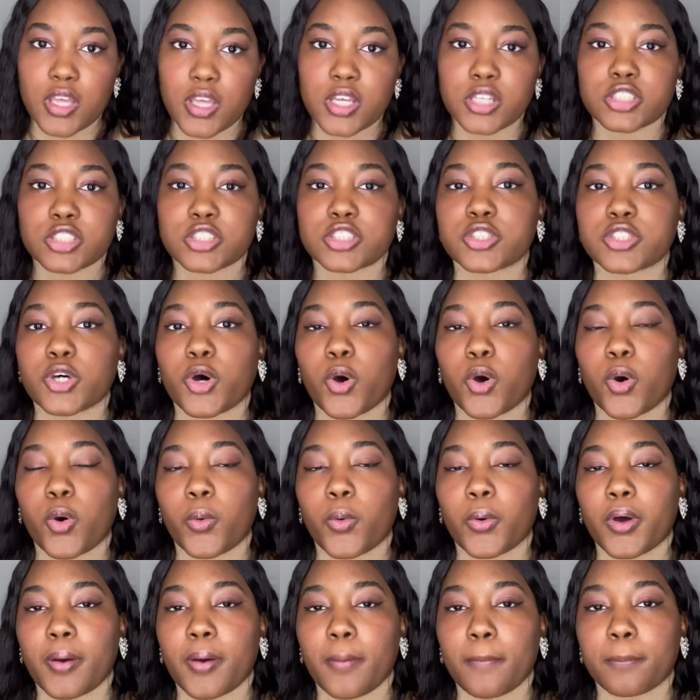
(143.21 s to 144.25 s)

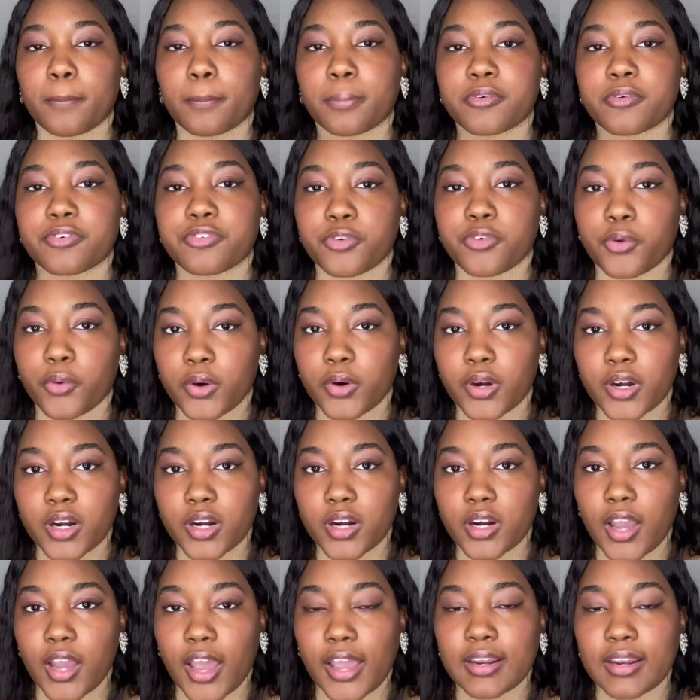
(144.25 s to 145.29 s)
So
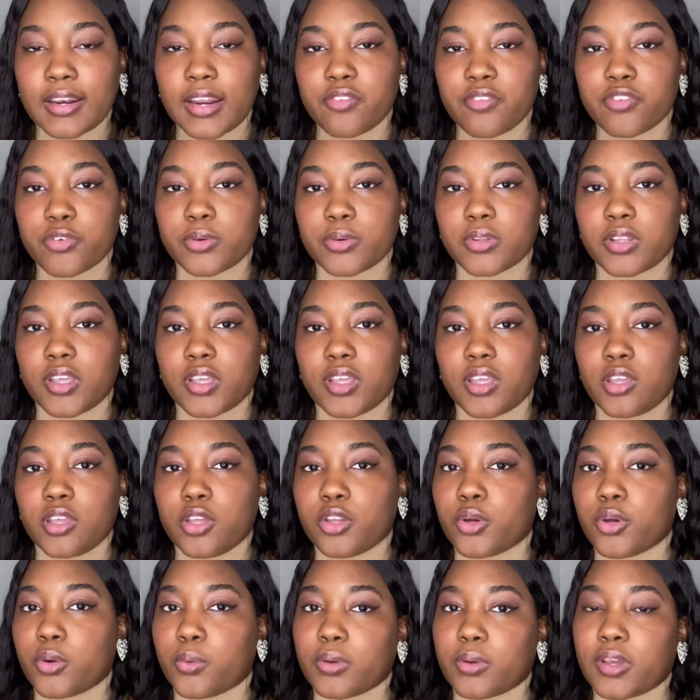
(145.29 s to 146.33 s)
before, I never really,
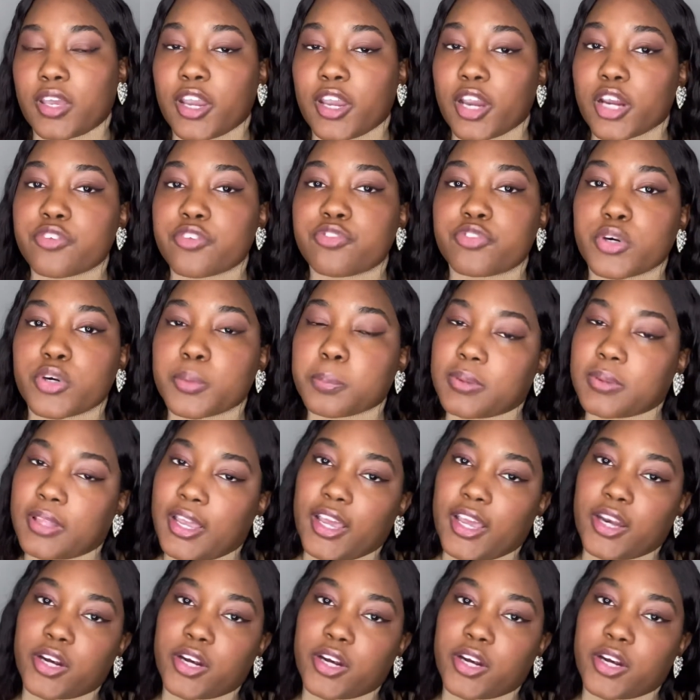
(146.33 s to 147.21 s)
cared for a planner.